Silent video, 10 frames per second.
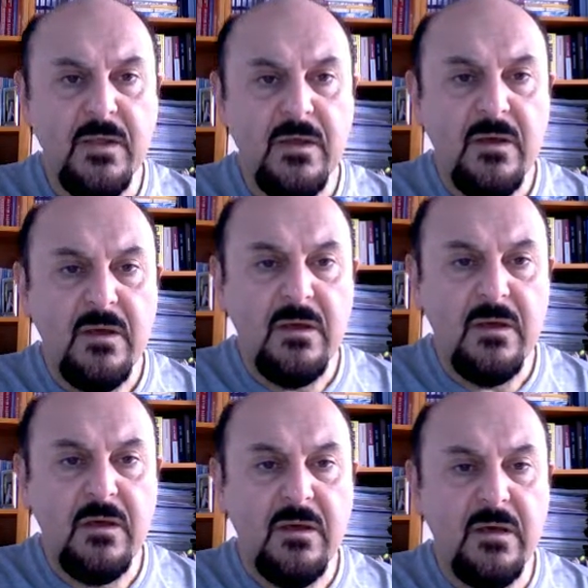
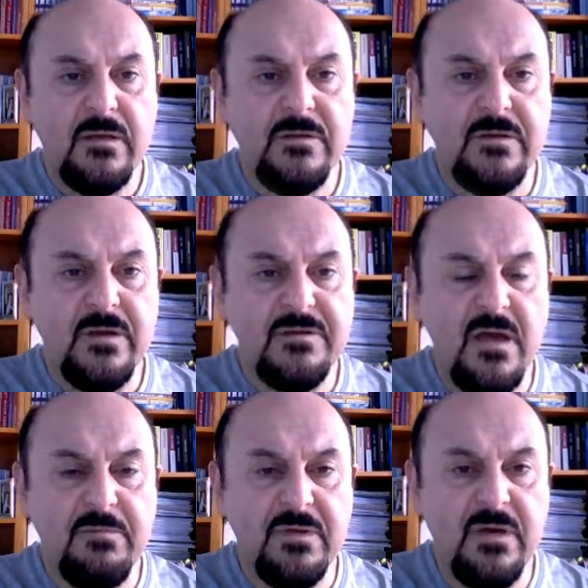Another
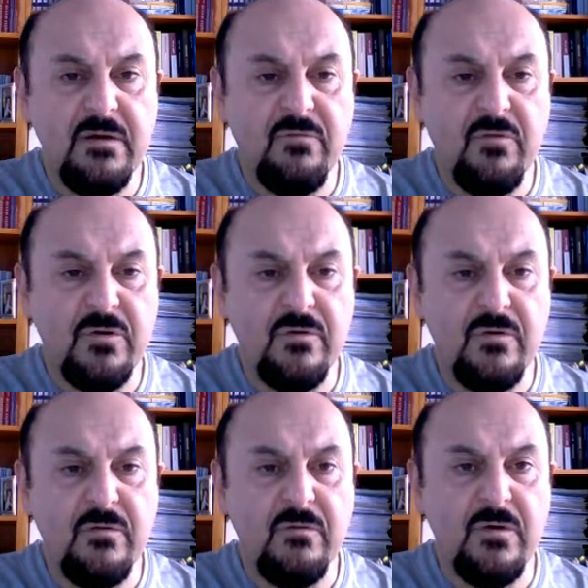example for
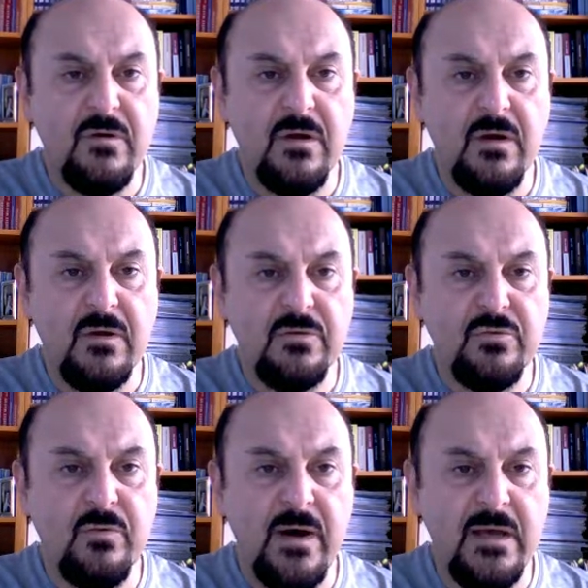do
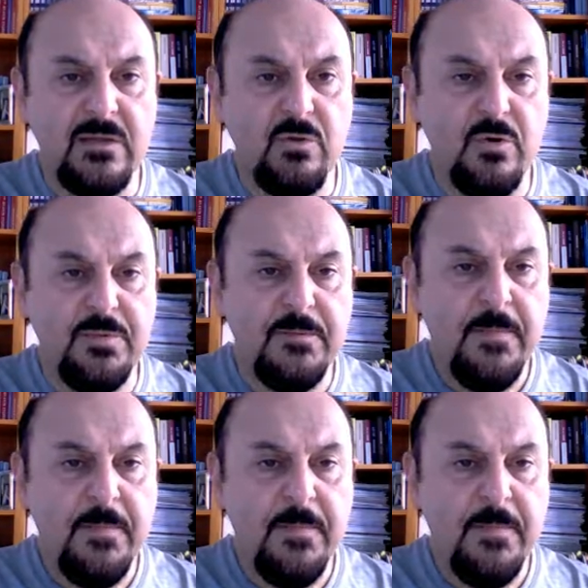while loop.